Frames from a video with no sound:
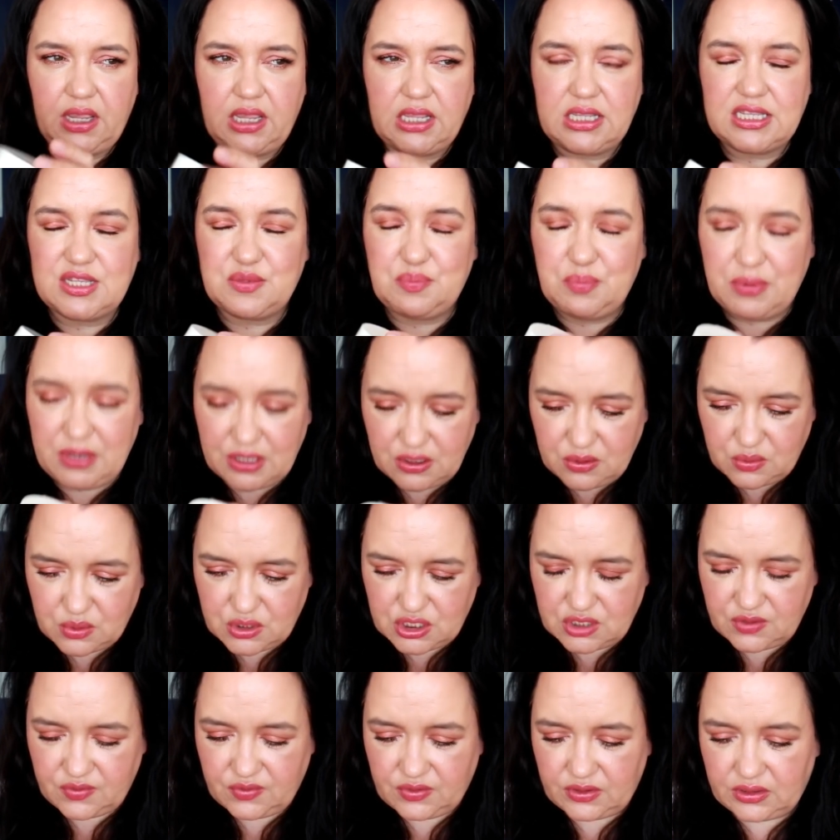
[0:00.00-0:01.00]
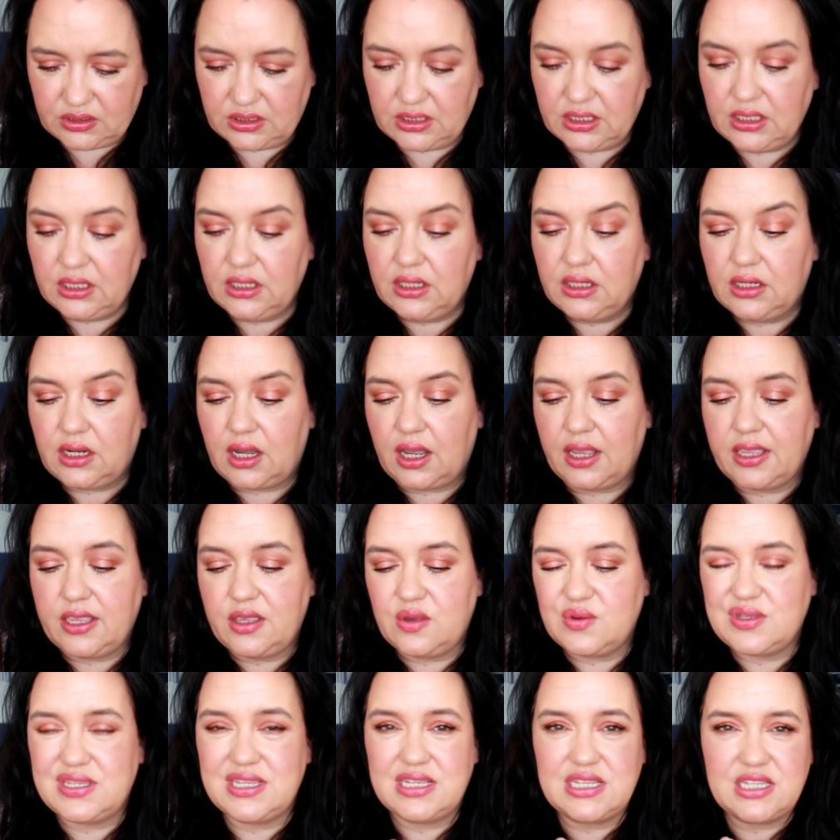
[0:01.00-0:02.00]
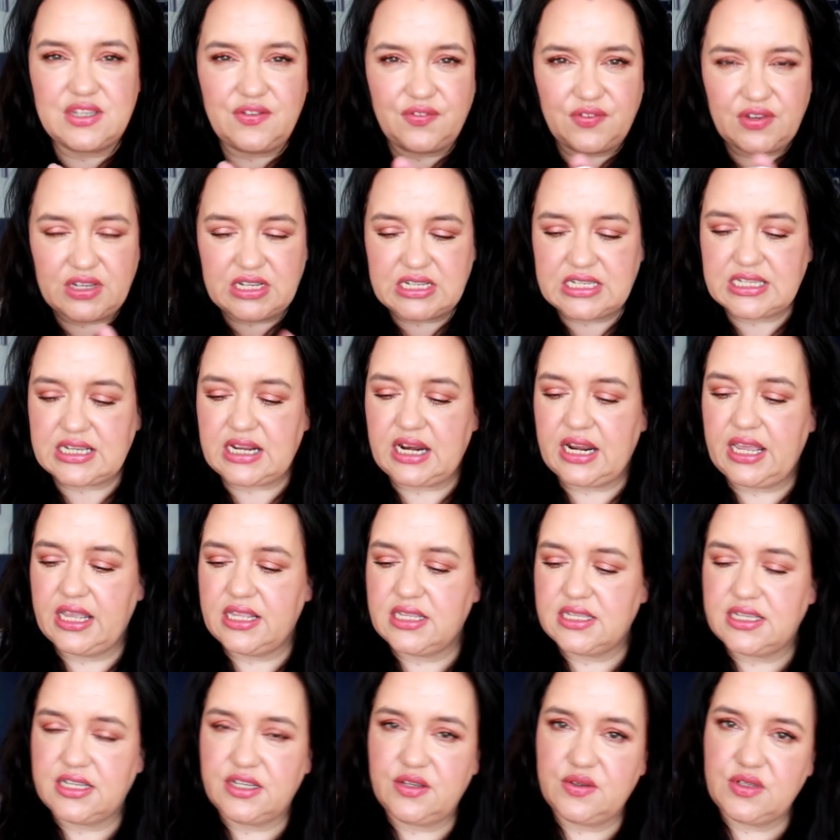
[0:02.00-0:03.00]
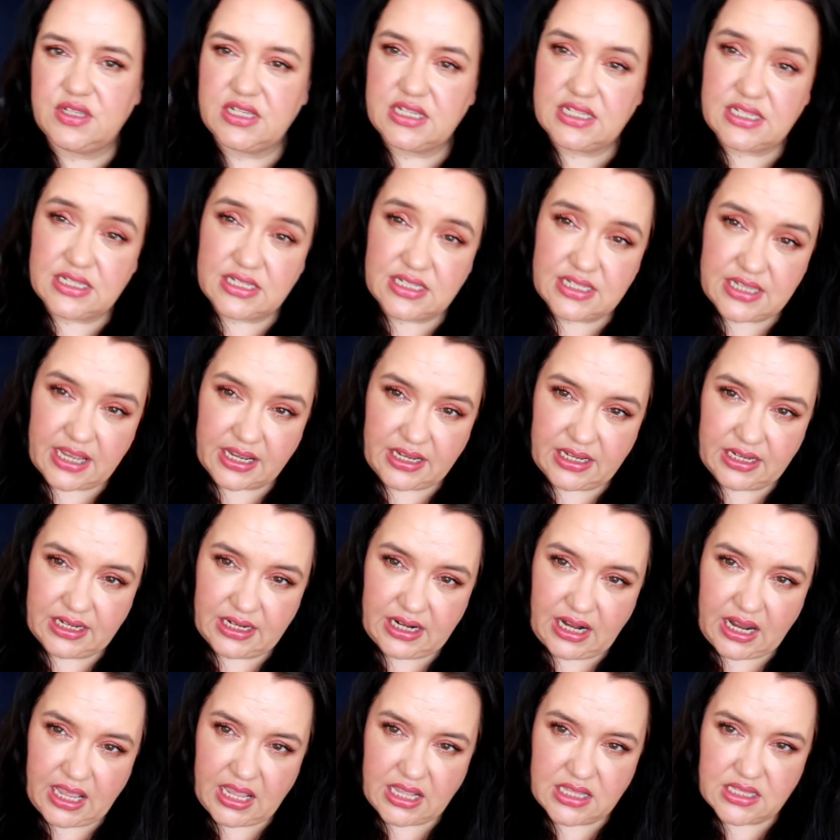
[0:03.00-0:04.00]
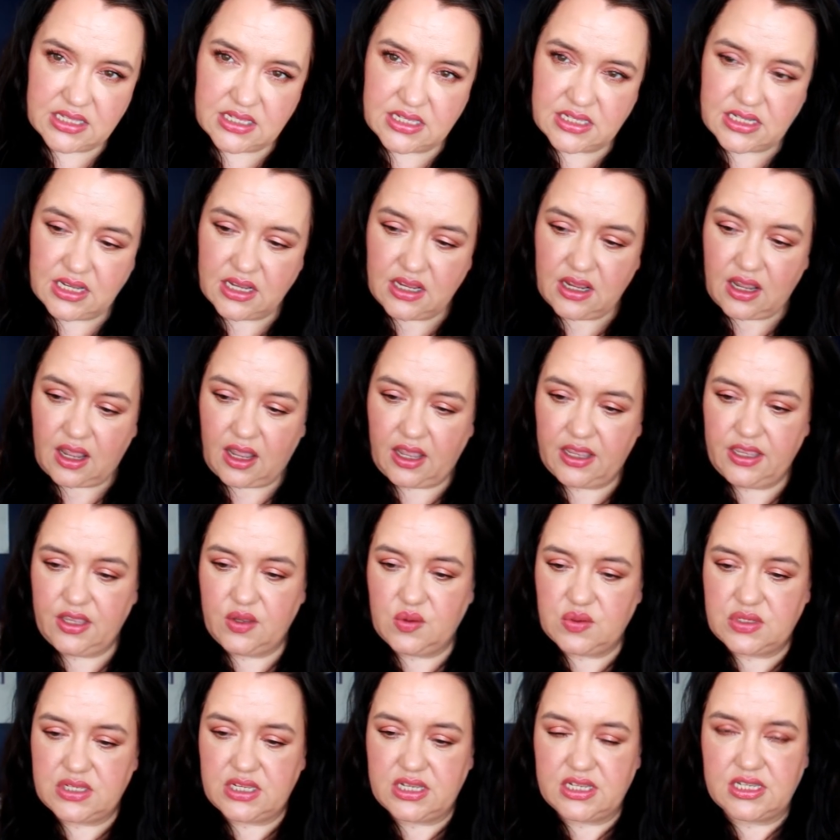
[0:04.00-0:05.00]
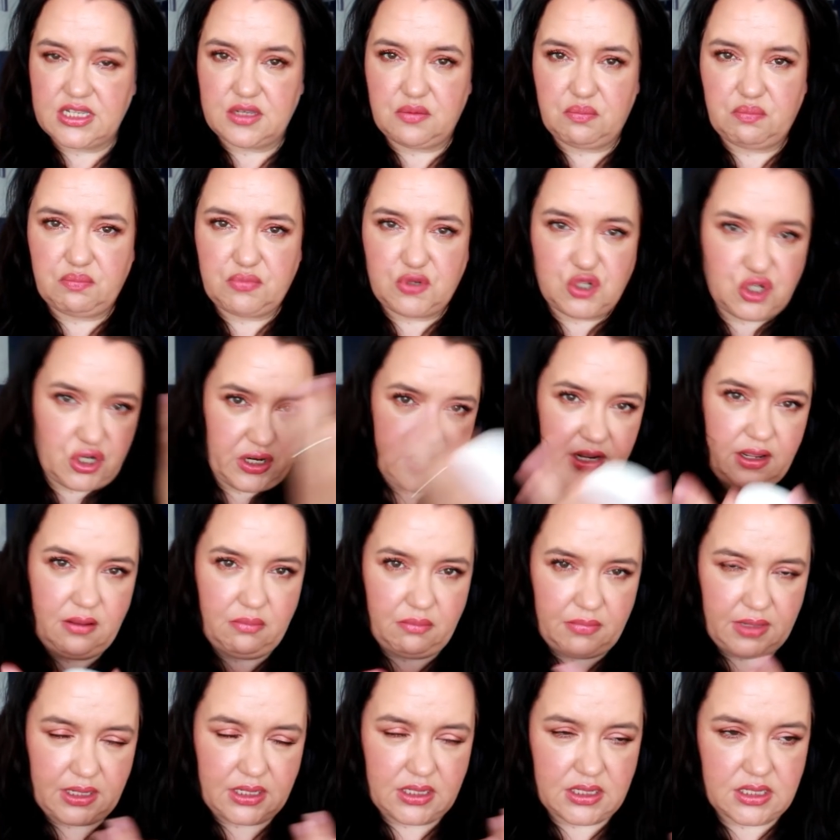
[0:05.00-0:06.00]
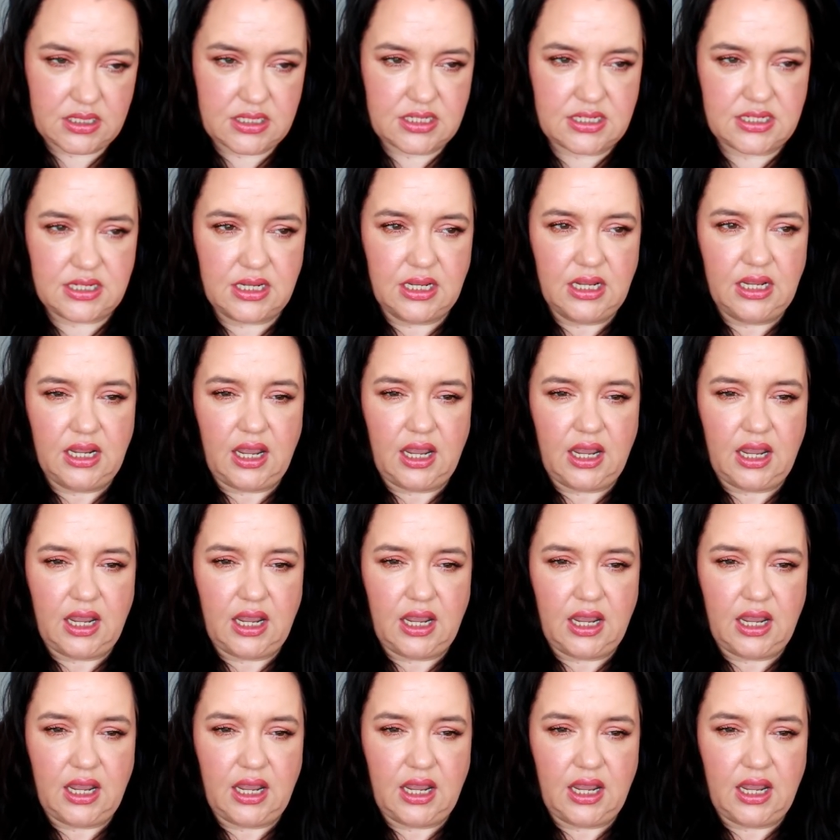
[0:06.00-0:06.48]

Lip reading: It's beautiful. I use it as a first cleanse, I use it as a second cleanse, I use it as a treatment,